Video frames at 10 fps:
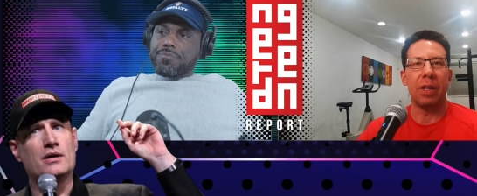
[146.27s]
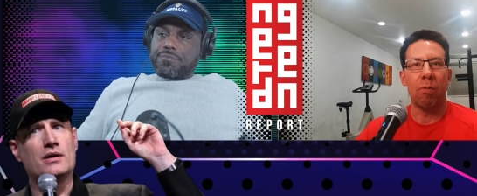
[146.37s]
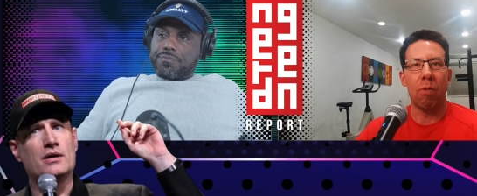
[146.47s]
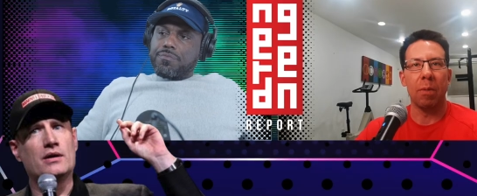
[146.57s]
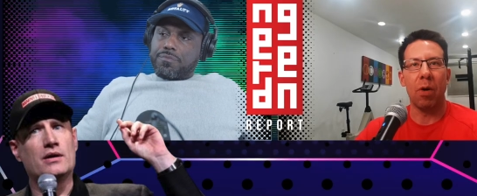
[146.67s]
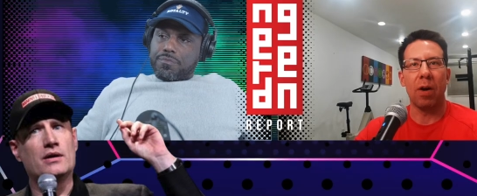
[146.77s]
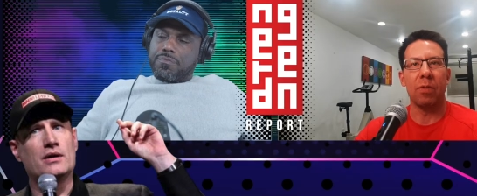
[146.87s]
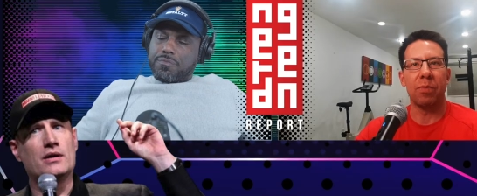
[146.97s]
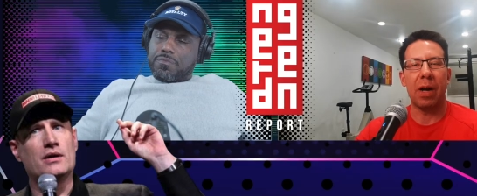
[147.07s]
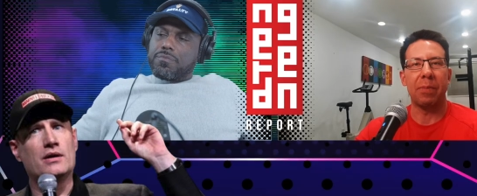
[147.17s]
Speaker 1: have one
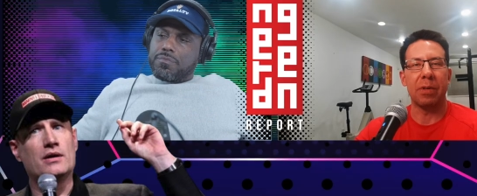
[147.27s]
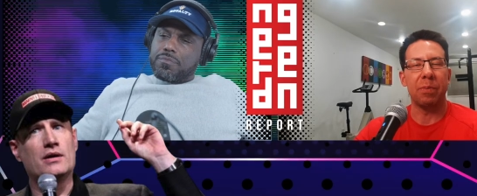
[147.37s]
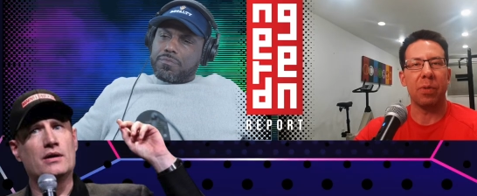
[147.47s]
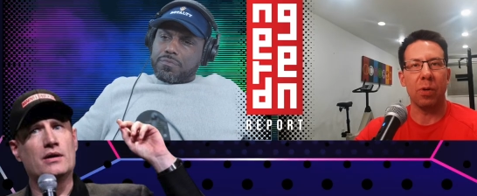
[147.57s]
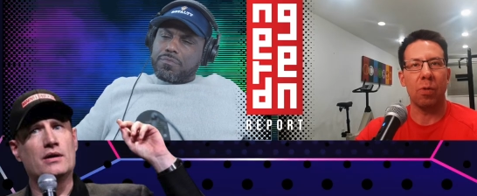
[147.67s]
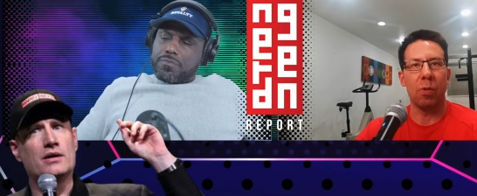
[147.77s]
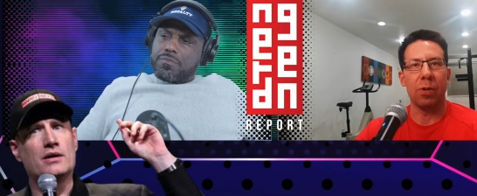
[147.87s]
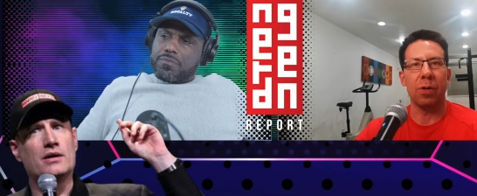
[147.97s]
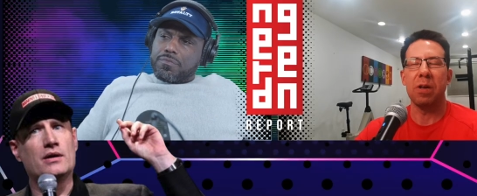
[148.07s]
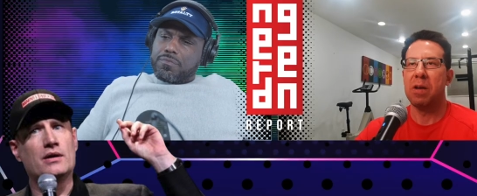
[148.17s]
Marvel property per
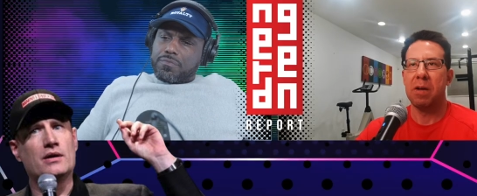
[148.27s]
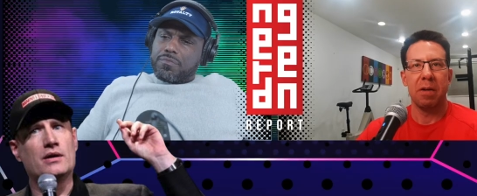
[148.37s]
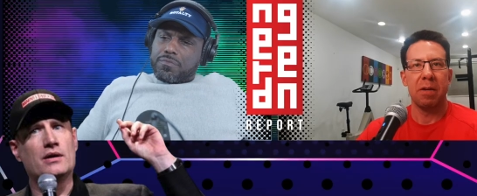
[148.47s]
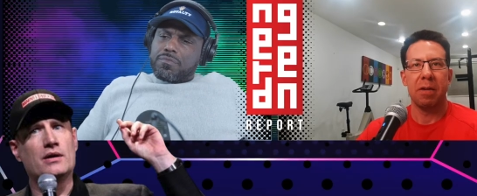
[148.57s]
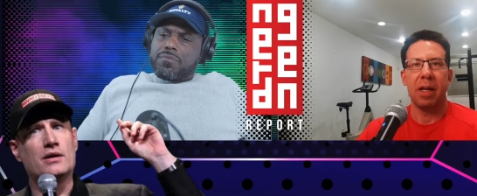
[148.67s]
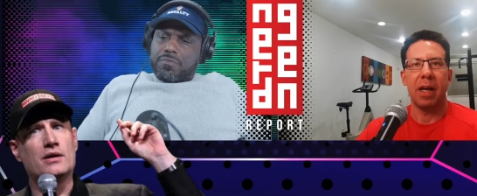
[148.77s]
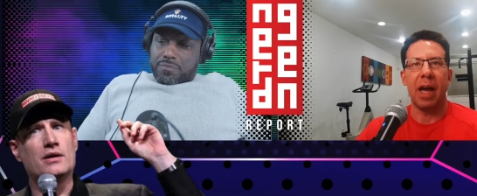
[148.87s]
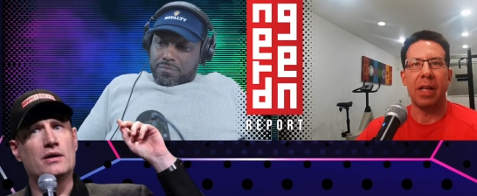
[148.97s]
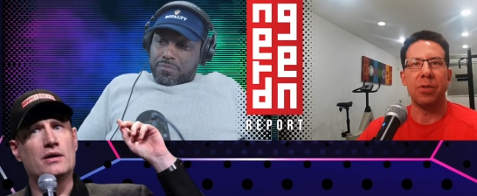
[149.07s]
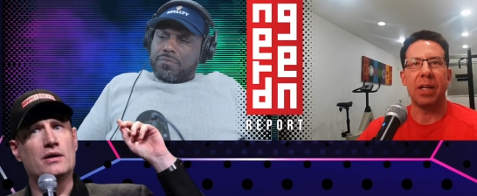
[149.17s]
quarter,
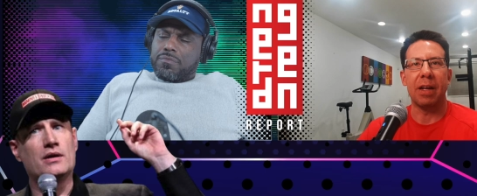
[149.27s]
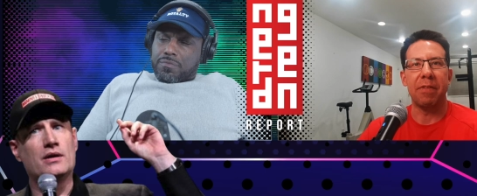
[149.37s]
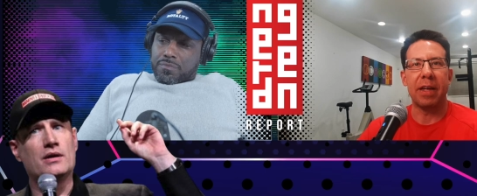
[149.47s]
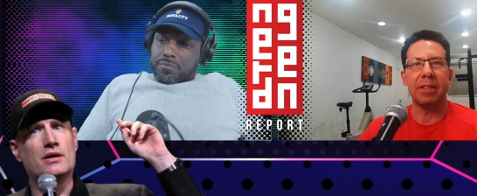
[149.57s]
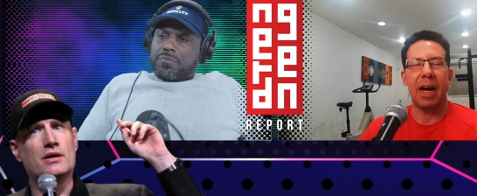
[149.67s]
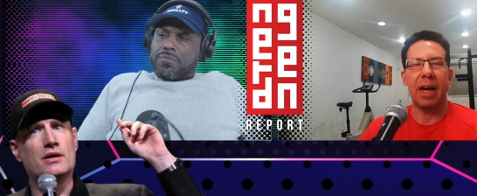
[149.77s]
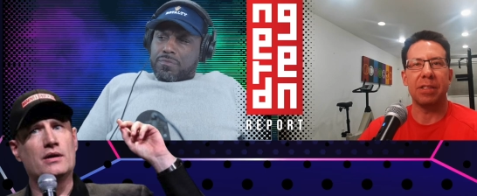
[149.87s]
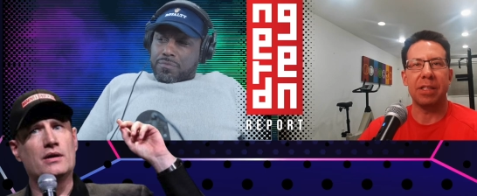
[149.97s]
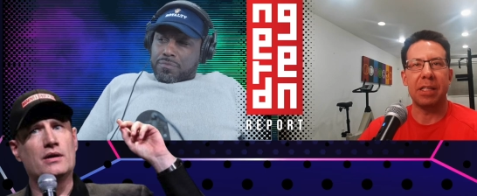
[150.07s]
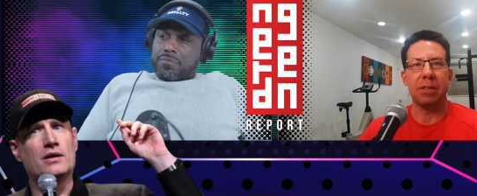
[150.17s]
and you can
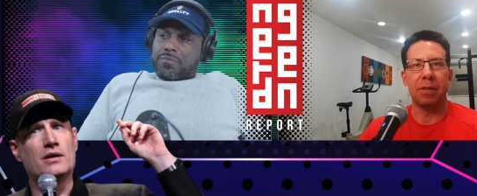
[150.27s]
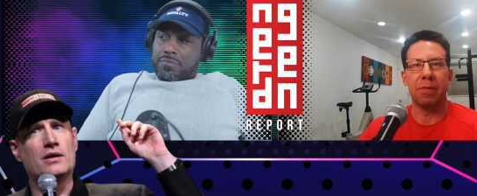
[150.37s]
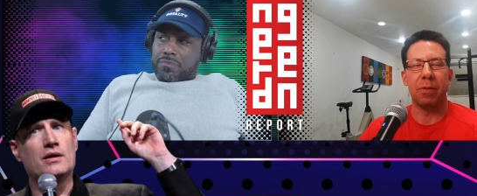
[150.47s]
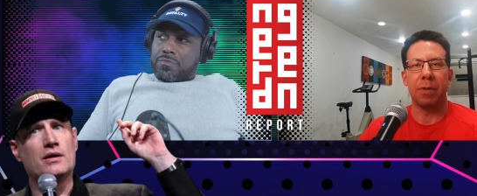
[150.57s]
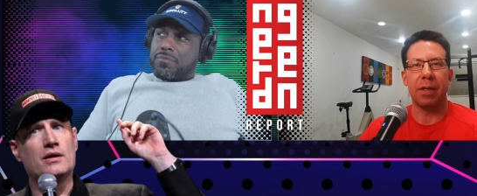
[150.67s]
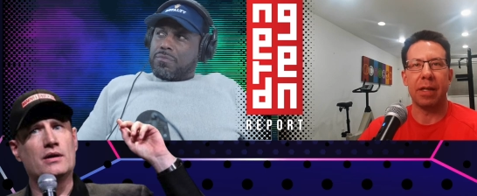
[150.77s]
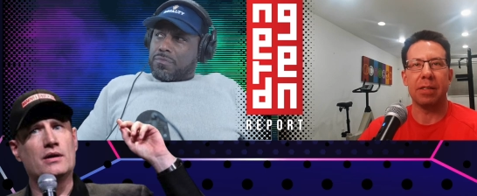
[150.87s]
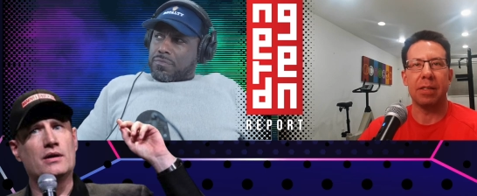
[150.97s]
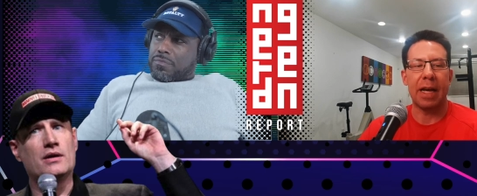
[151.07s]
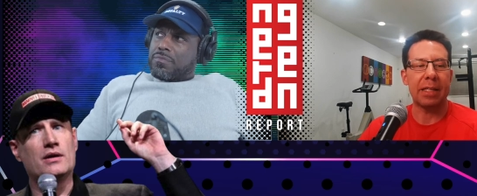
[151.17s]
eventize each of the four
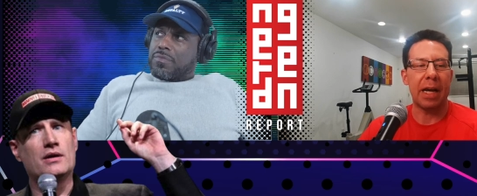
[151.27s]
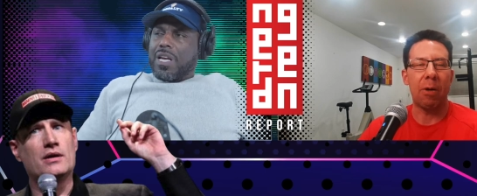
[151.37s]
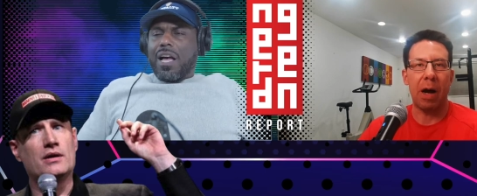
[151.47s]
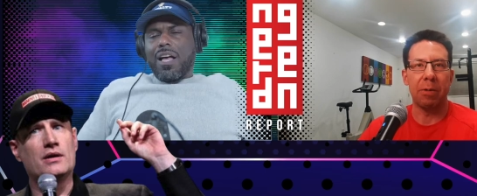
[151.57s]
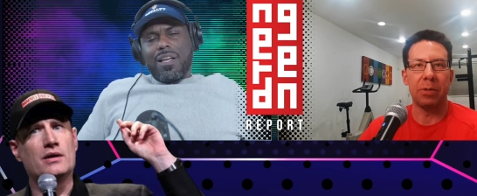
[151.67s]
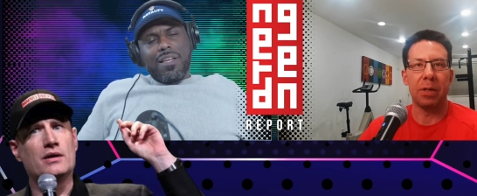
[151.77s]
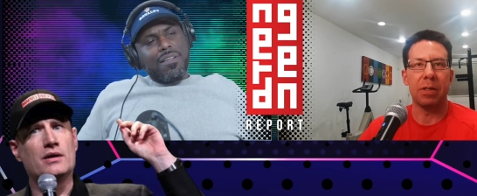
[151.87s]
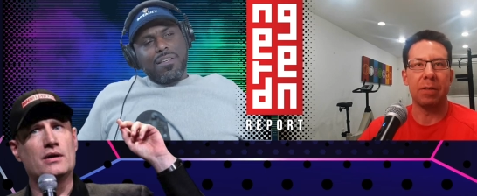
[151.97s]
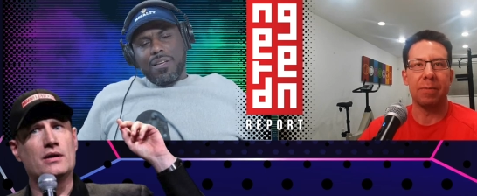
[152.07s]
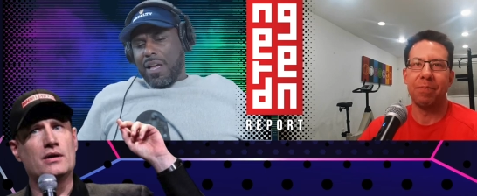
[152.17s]
things. That's how I would do it.
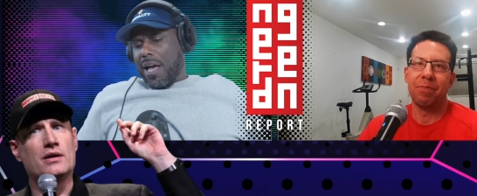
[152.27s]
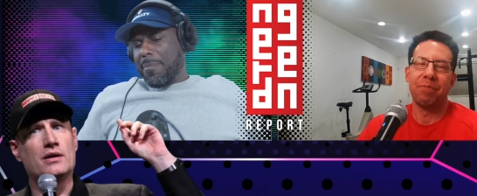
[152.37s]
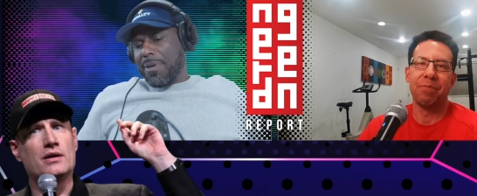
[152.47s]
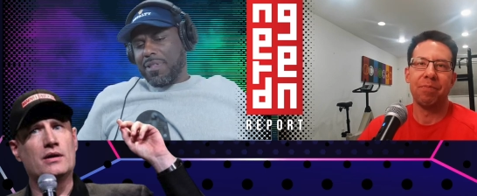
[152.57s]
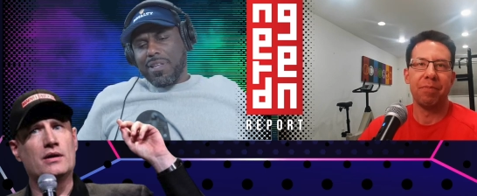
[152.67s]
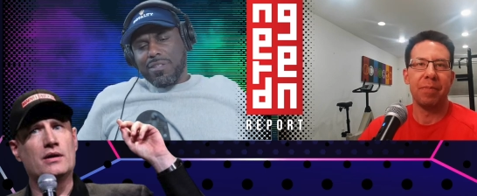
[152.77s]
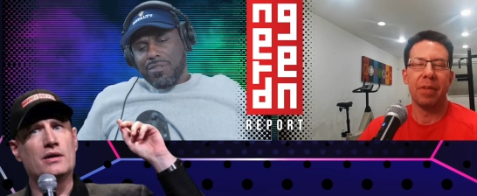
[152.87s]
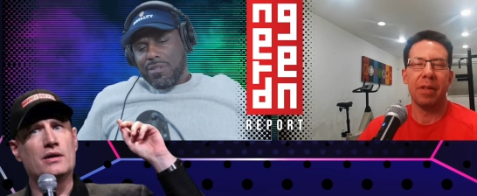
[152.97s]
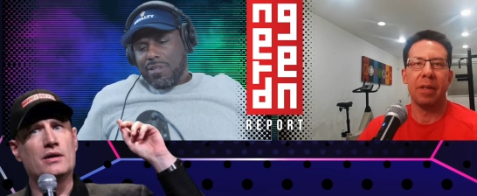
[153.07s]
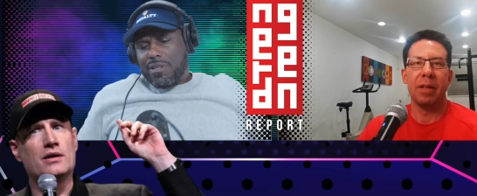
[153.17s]
Speaker 2: I mean, there's
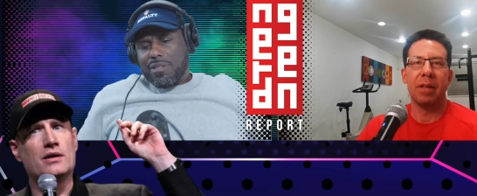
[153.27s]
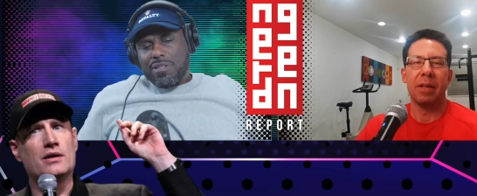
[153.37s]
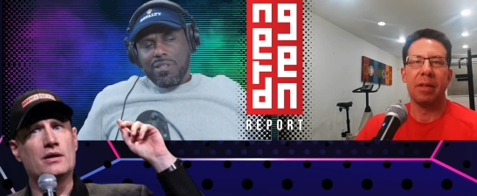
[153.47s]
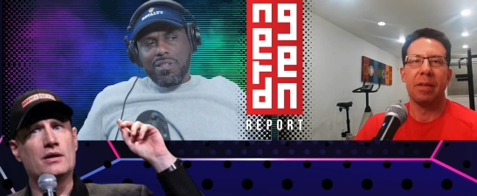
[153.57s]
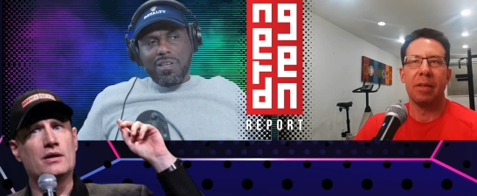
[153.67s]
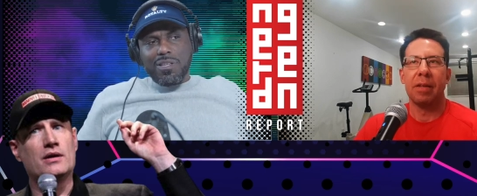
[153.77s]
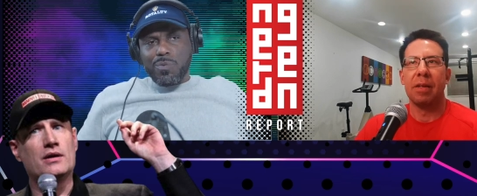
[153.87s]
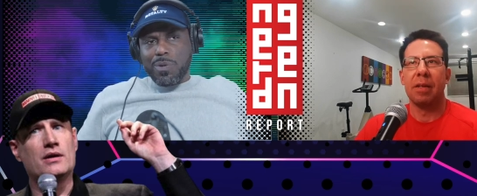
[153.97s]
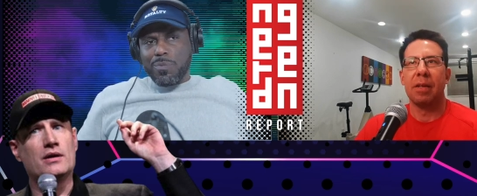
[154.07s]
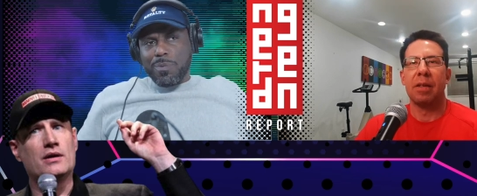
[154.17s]
the thing is with,
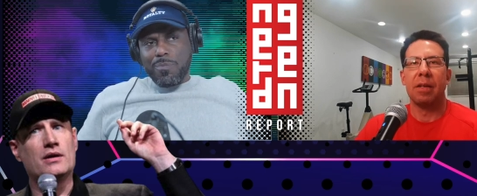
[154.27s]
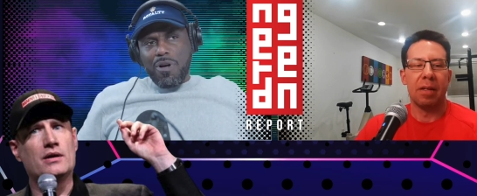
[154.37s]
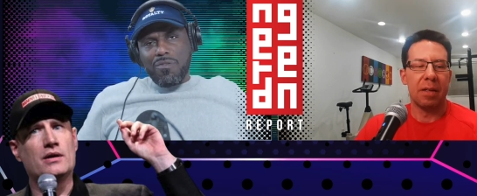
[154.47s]
with Marvel